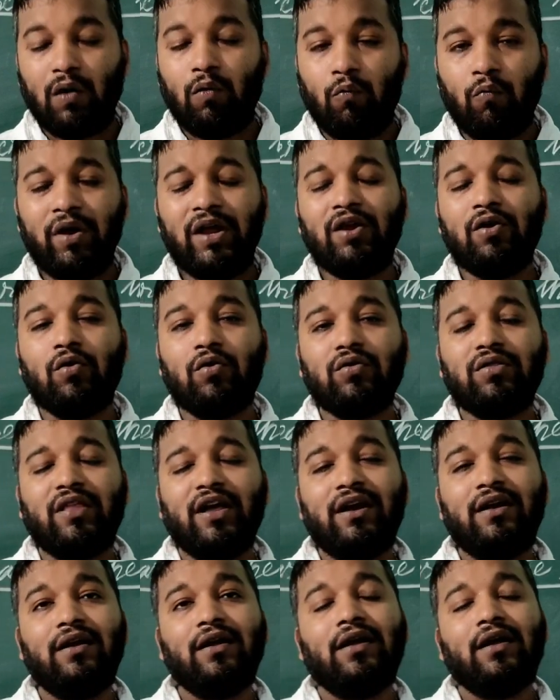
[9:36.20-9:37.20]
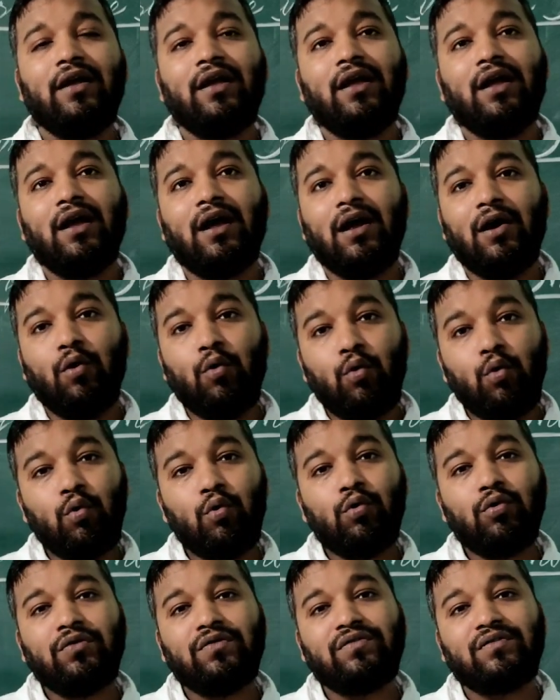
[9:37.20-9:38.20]
We know that
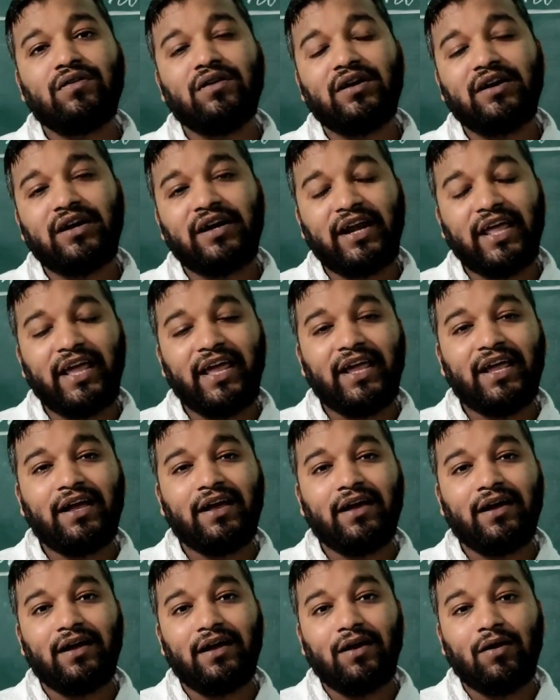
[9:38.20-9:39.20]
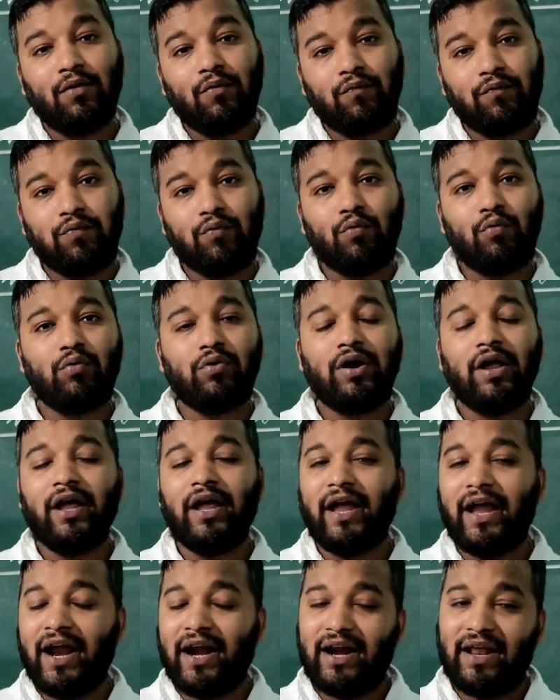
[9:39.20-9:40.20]
roots take food
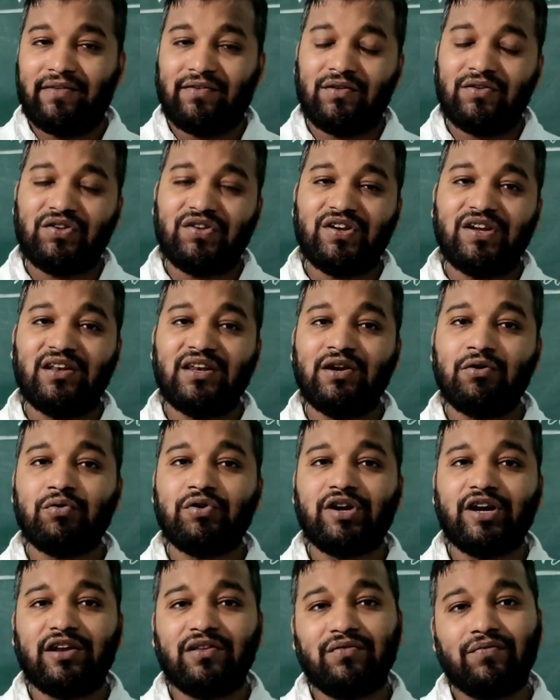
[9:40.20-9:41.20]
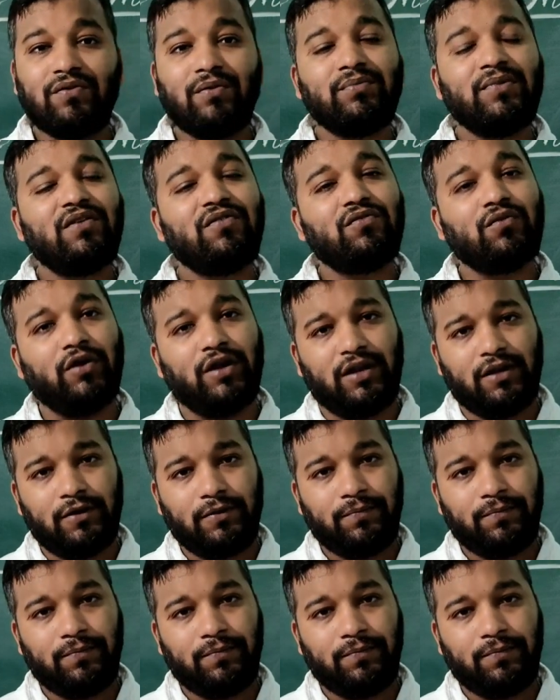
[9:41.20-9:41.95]
and essential nutrients from the soil,